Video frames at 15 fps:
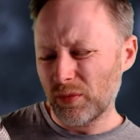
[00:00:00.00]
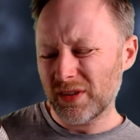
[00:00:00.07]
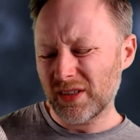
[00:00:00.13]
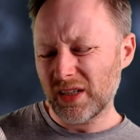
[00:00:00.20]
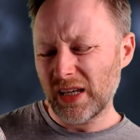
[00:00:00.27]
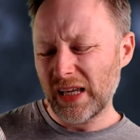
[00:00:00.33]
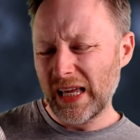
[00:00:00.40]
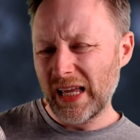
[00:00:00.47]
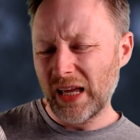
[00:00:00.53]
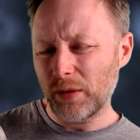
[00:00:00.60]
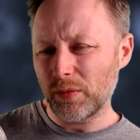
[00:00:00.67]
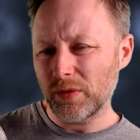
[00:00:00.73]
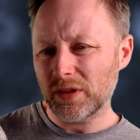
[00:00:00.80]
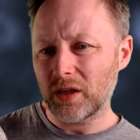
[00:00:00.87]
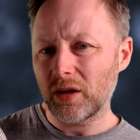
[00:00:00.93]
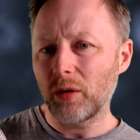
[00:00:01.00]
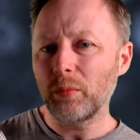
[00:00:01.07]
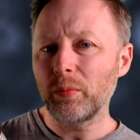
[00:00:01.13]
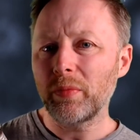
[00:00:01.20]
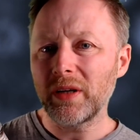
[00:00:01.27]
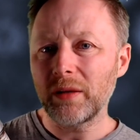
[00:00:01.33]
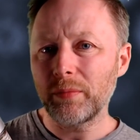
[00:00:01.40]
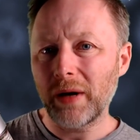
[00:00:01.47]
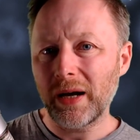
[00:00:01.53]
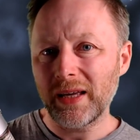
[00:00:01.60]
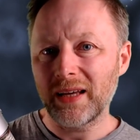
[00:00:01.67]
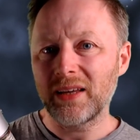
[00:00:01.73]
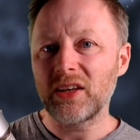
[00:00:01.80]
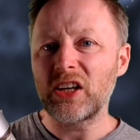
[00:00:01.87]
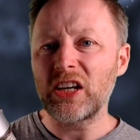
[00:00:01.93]
It was accompanied by
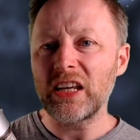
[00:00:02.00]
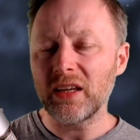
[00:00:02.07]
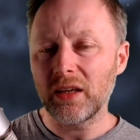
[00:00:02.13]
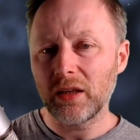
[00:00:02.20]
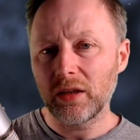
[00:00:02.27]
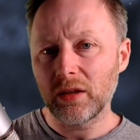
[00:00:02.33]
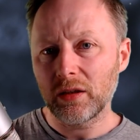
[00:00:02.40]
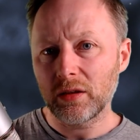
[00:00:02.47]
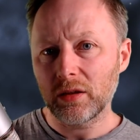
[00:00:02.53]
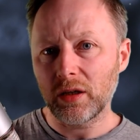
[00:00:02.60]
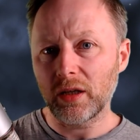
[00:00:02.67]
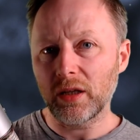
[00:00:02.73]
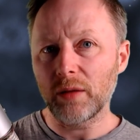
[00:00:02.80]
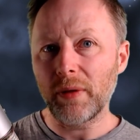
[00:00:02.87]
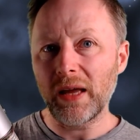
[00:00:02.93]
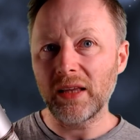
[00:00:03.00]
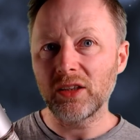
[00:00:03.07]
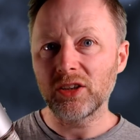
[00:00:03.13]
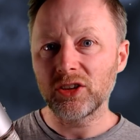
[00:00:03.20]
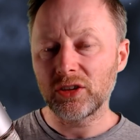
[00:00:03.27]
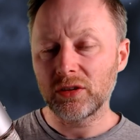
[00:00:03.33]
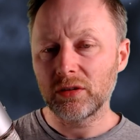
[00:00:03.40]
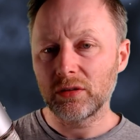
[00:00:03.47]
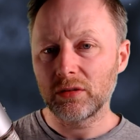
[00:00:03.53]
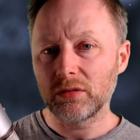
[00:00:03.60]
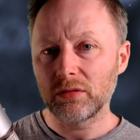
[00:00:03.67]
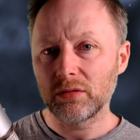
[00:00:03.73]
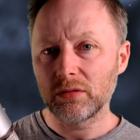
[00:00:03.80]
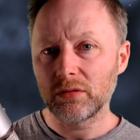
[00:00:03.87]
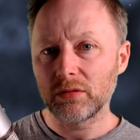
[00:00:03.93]
a creak at the bench.
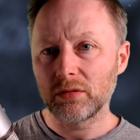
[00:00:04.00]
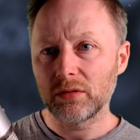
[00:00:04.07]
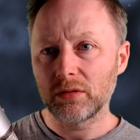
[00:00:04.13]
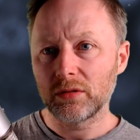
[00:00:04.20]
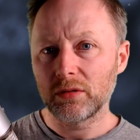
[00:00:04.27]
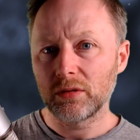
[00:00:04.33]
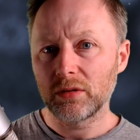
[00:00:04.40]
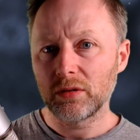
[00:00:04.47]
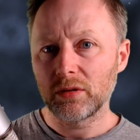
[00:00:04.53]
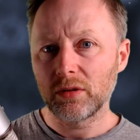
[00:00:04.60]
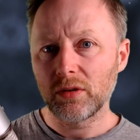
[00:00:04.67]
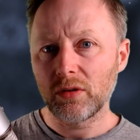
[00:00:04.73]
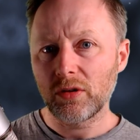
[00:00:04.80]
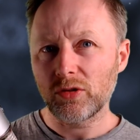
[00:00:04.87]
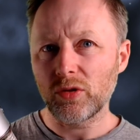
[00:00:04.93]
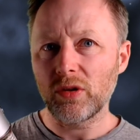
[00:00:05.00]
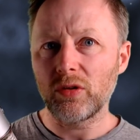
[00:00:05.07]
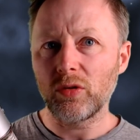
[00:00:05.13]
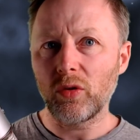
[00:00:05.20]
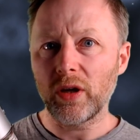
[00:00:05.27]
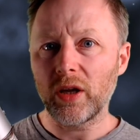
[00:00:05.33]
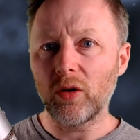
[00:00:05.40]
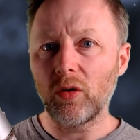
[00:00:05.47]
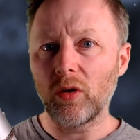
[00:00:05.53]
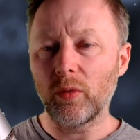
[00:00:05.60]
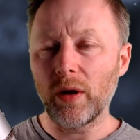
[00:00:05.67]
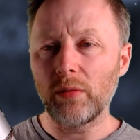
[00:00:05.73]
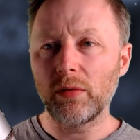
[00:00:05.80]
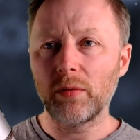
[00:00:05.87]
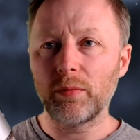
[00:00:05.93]
So he thought he got
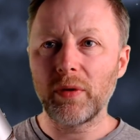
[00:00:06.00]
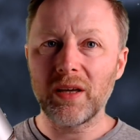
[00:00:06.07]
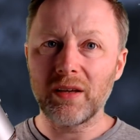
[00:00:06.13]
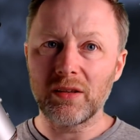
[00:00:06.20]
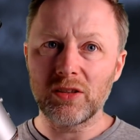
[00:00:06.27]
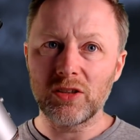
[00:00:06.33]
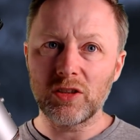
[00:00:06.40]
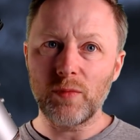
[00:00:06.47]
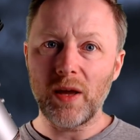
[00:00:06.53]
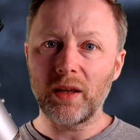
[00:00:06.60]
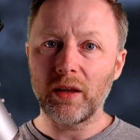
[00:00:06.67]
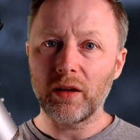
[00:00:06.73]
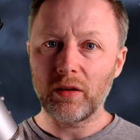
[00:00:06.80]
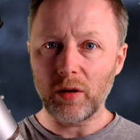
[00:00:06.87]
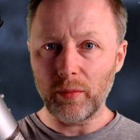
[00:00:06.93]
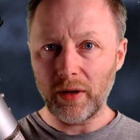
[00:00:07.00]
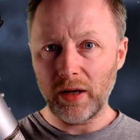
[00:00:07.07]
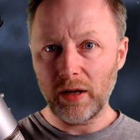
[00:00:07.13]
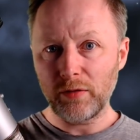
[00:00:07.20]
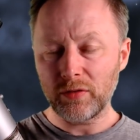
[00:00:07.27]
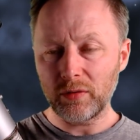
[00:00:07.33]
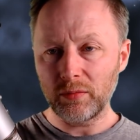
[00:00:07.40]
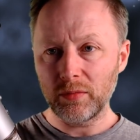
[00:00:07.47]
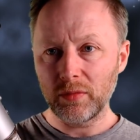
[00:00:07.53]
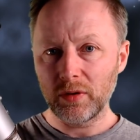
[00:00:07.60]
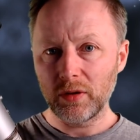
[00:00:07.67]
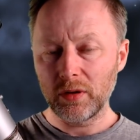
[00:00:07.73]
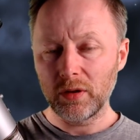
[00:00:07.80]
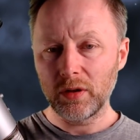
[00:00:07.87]
away with it, but he could smell it coming after him.